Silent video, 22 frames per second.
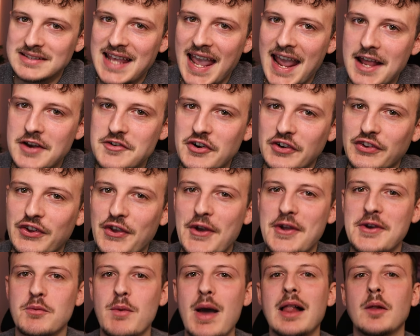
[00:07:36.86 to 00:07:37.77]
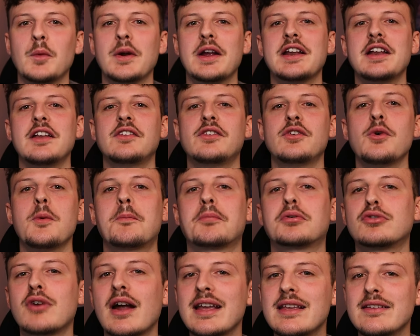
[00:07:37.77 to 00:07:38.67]
get in return? Well, we're going to do
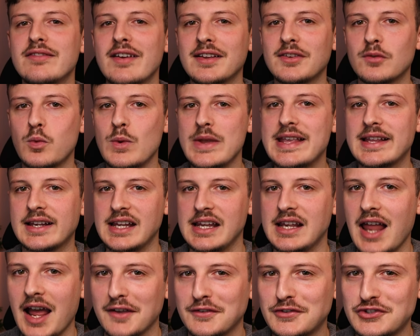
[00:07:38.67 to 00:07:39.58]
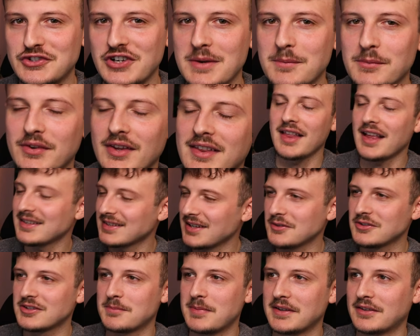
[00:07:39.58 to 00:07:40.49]
private weekly live streams. That
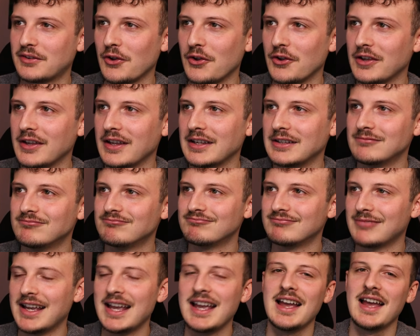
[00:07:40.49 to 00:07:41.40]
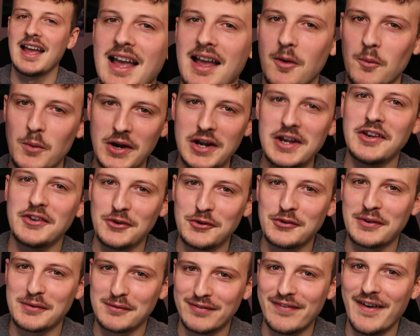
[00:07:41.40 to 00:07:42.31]
sounds a bit dirty. We're going to do
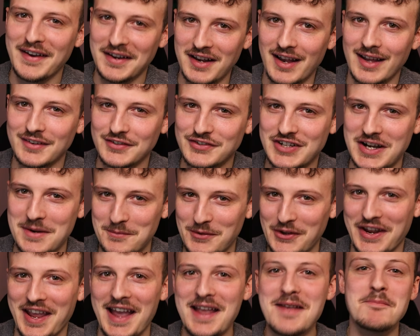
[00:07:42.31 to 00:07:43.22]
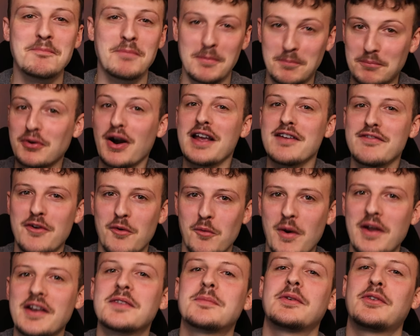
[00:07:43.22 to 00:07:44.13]
some fun live streams, okay? But private
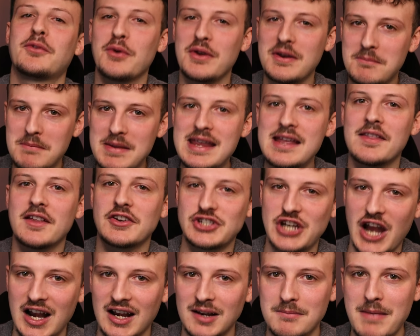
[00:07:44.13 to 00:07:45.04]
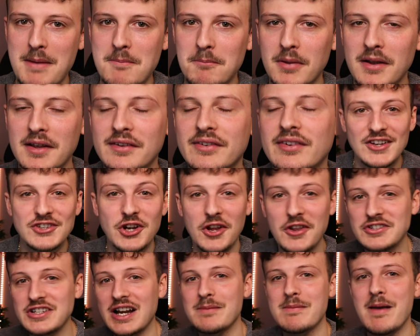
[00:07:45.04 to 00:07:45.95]
ones between me and the channel members. Join the
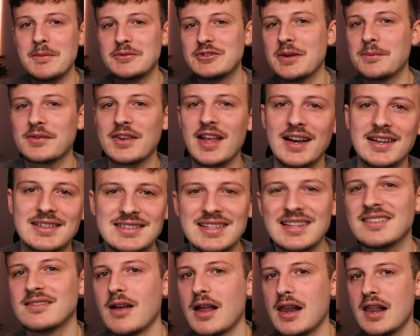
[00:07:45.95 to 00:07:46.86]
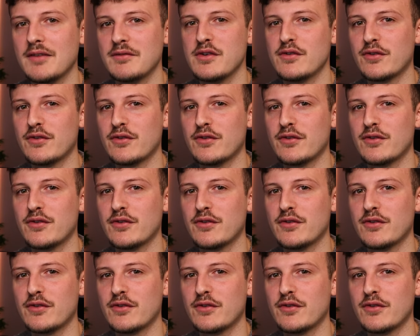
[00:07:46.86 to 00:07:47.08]
channel memberships, guys. Love you